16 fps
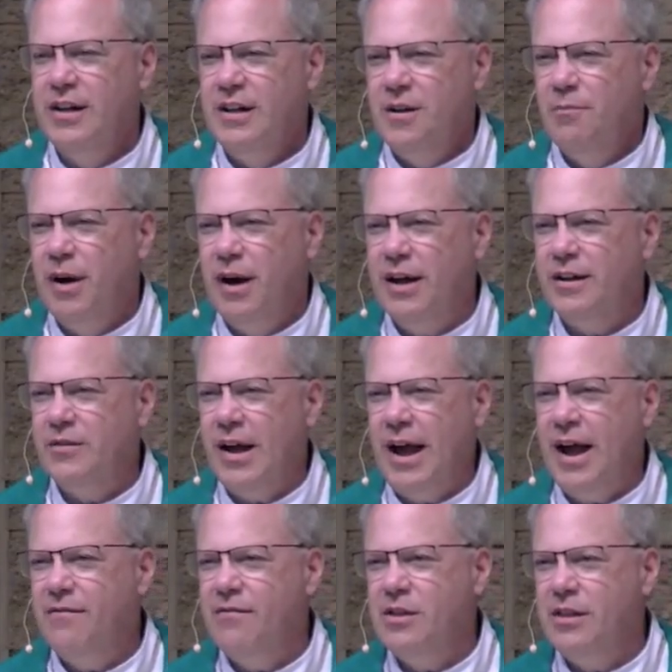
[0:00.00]
But
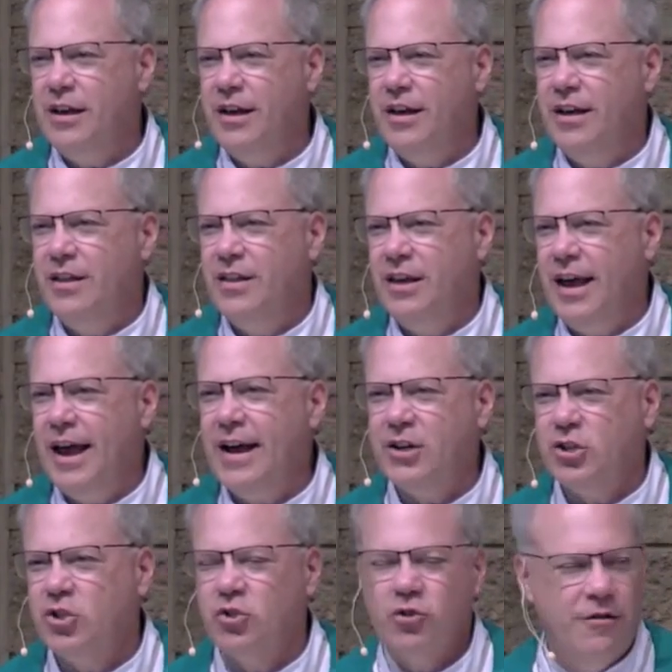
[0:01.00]
having the, the
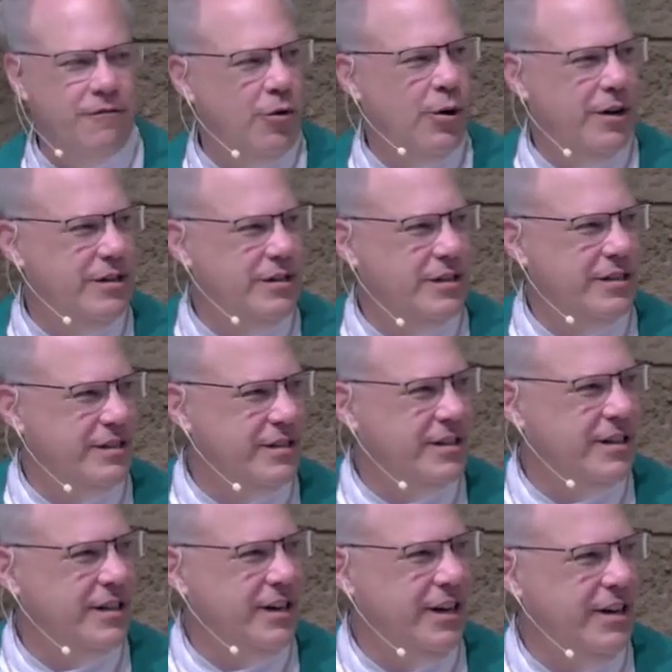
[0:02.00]
extra voices,
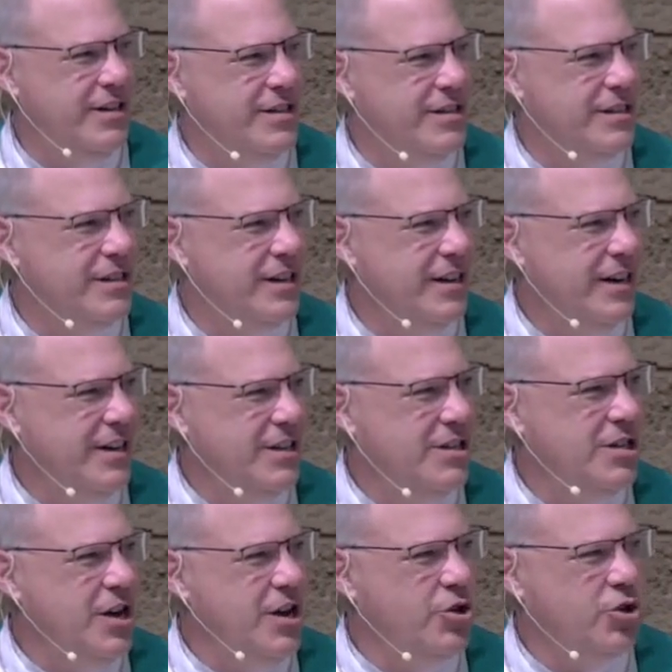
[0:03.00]
the kids and the
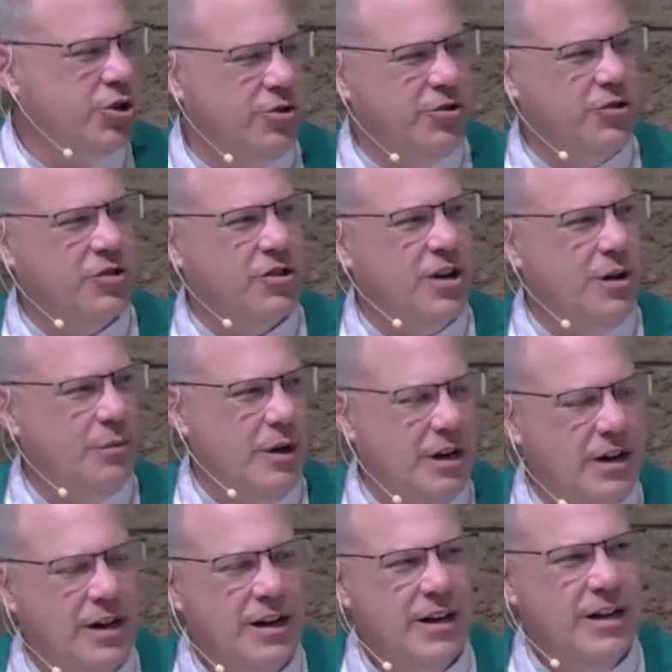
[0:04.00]
teachers
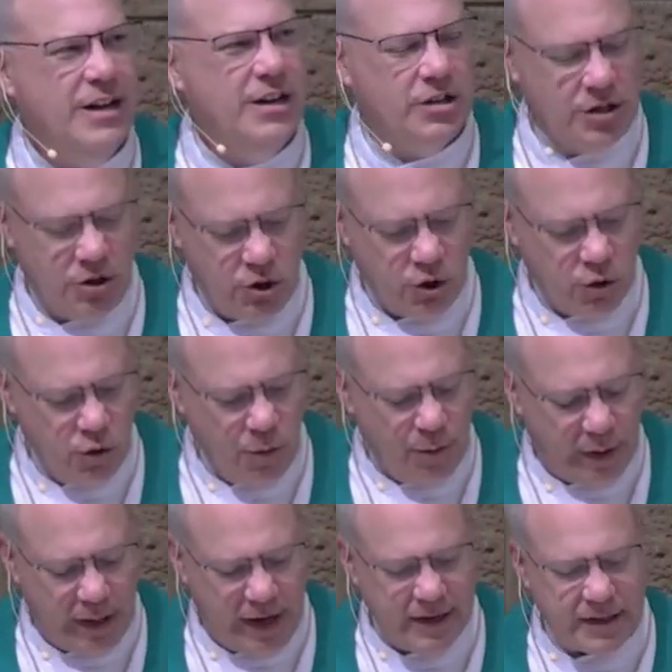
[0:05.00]
coming, is a true
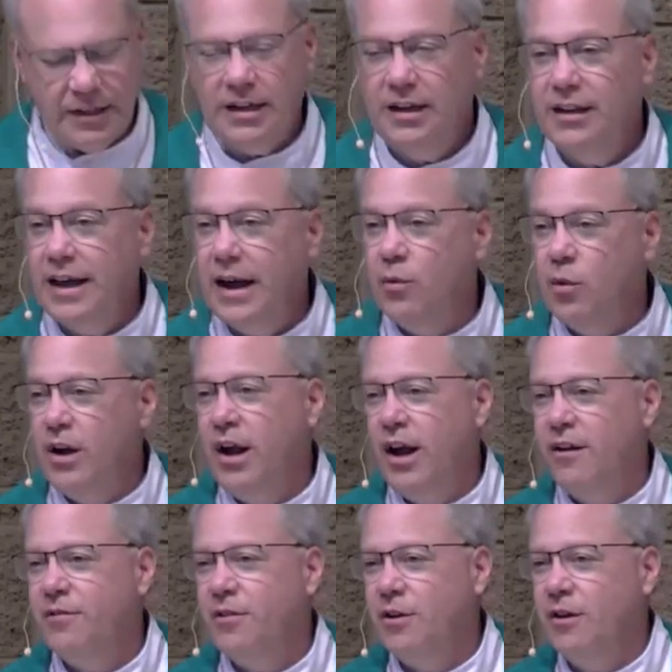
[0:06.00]
blessing that we
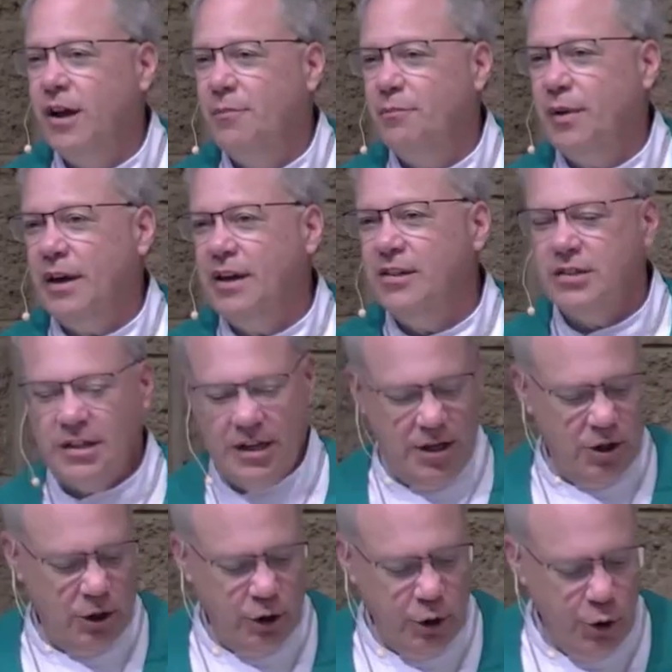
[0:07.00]
have here at Peace
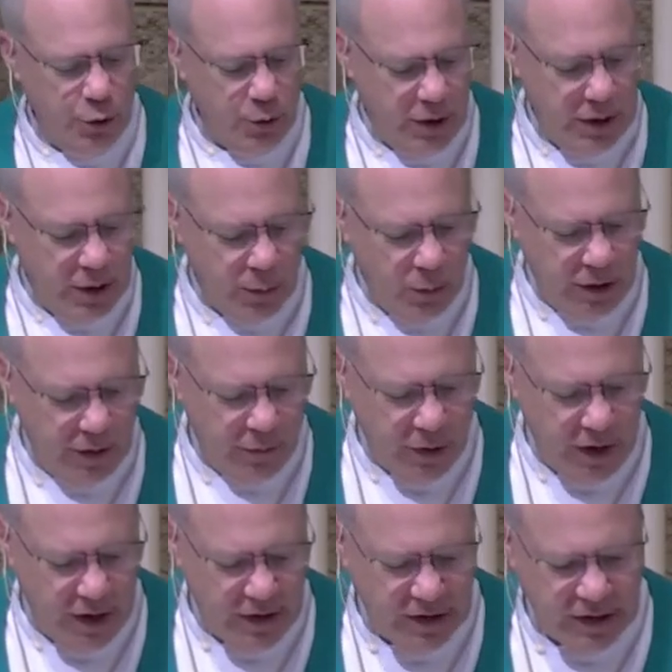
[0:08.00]
Lutheran, and we give
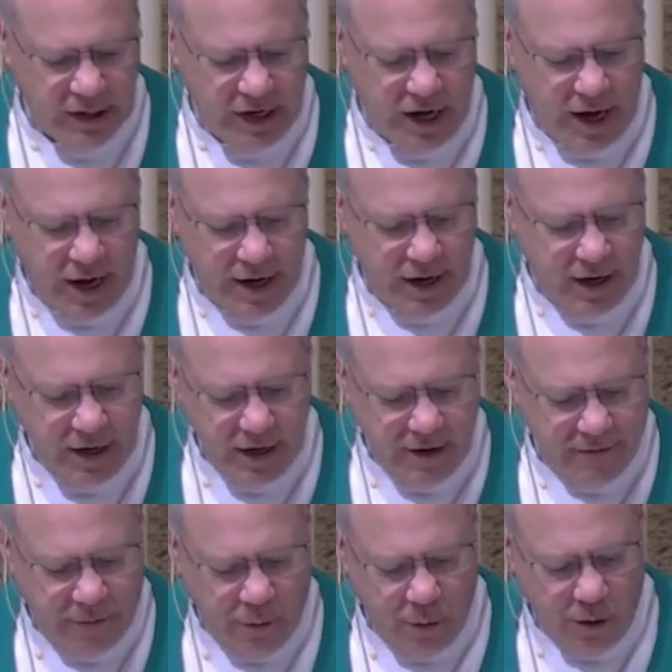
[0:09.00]
thanks to God
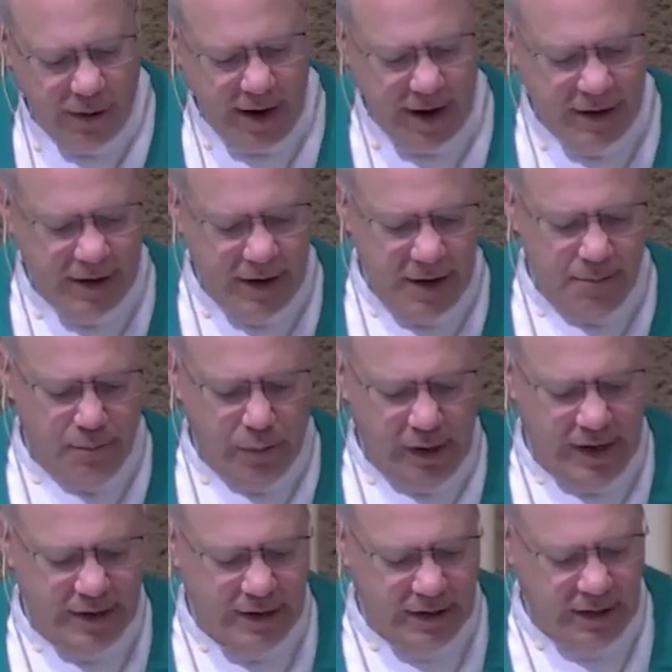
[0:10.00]
for that
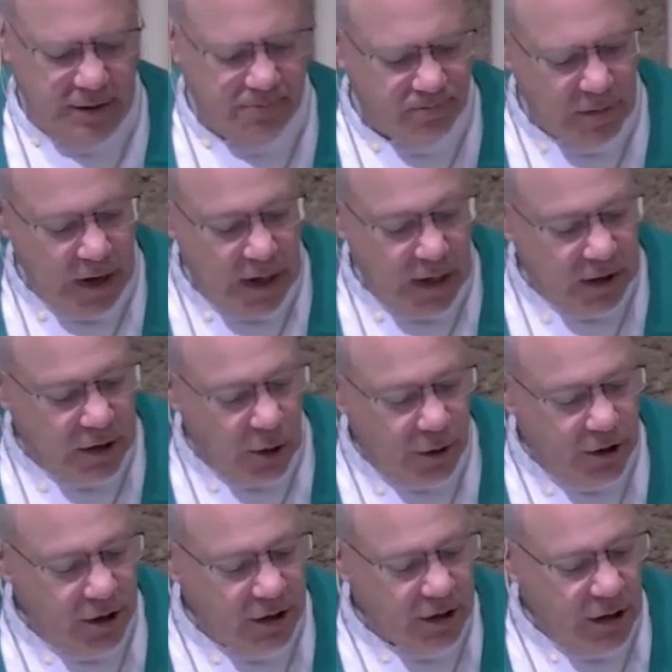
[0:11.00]
blessing. So we
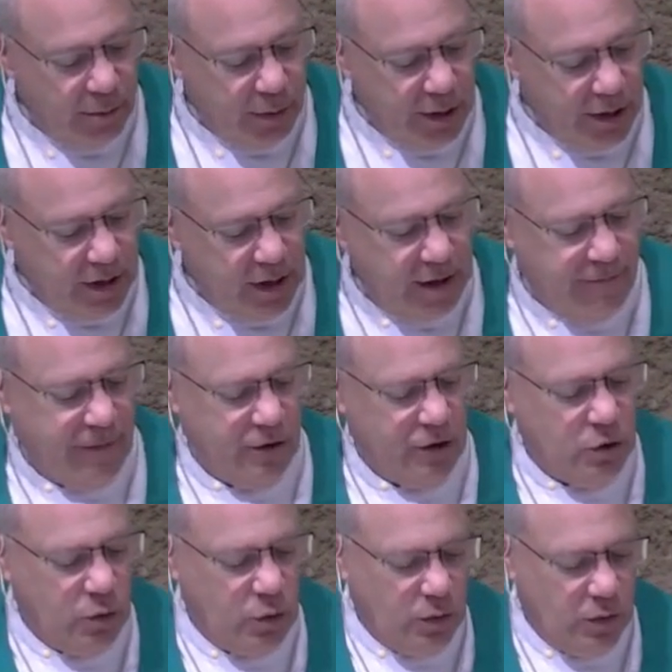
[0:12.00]
just completed that
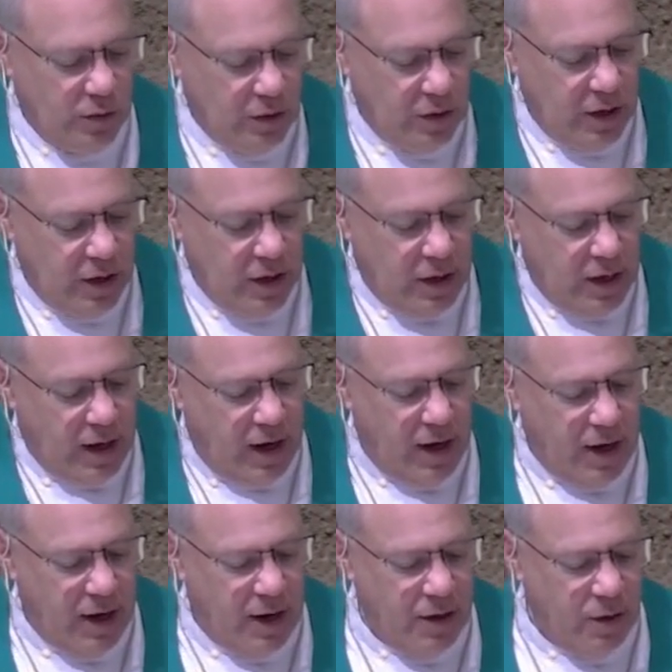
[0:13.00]
first
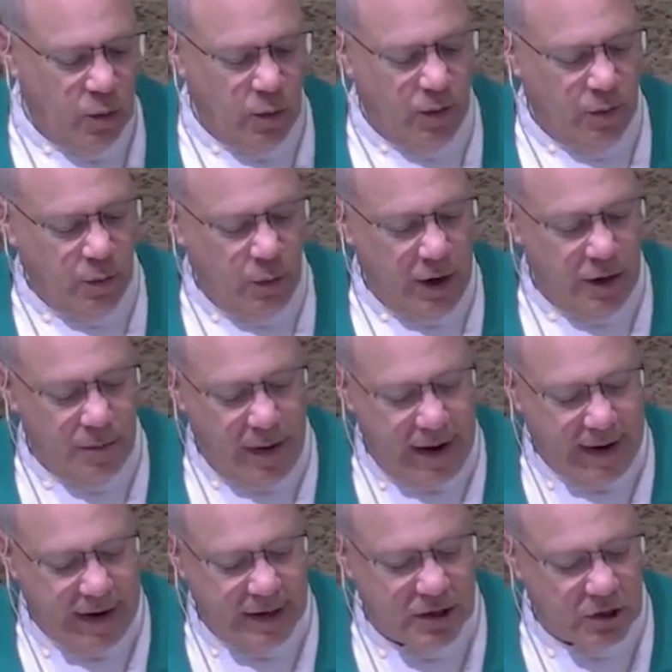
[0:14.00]
uh, week
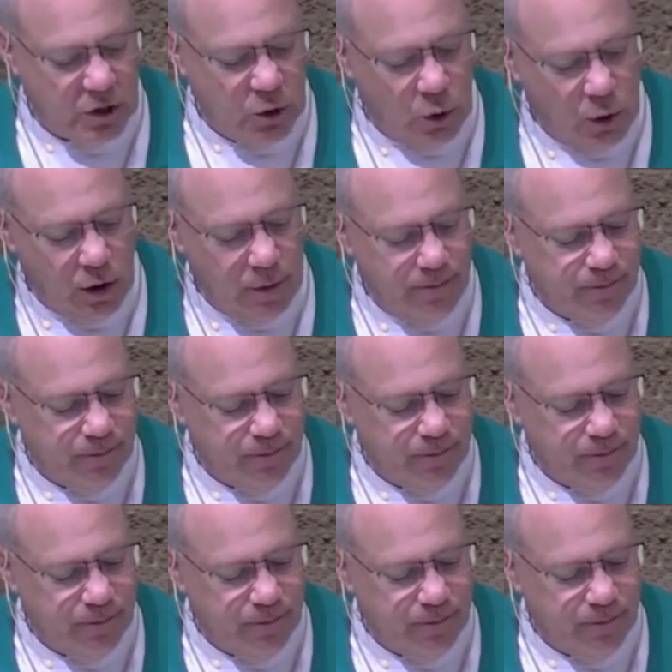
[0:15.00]
back at school,